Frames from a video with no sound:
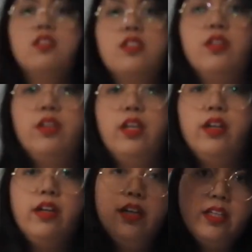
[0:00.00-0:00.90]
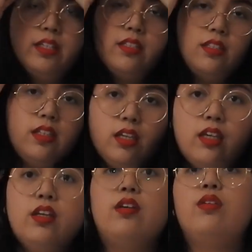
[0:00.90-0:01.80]
So here is
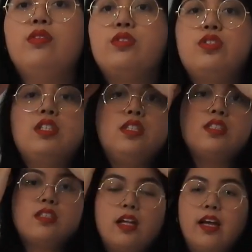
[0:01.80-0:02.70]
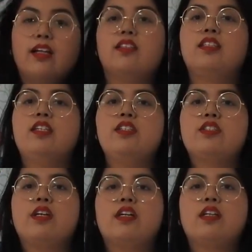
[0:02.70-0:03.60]
the Gucci style
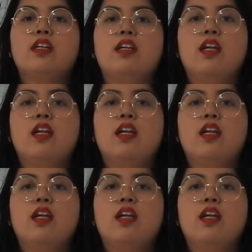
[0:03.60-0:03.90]
t-shirt.